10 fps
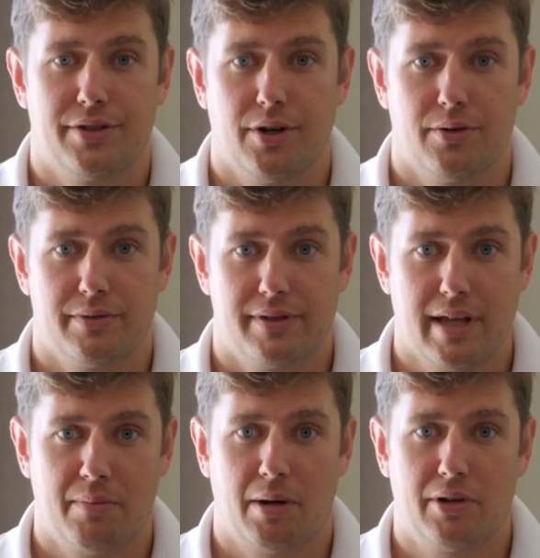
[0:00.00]
So
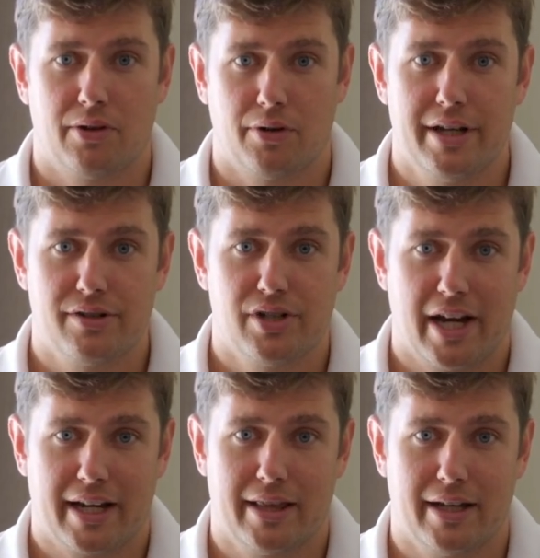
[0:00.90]
step number 3 is
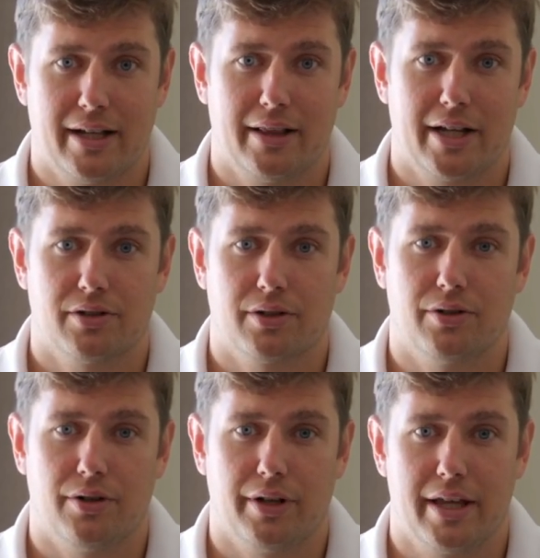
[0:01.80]
checking the
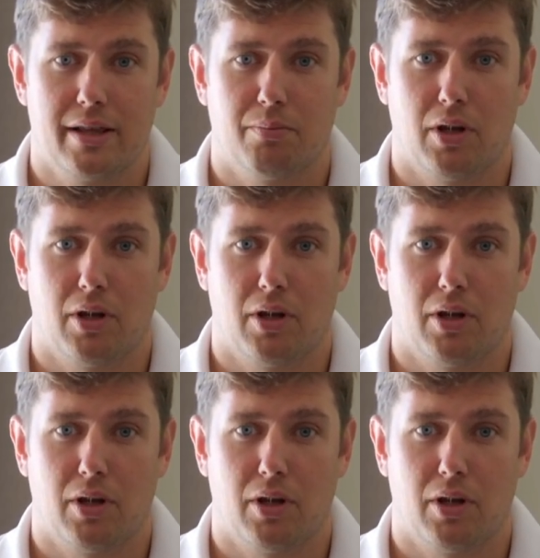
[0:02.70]
electrical and the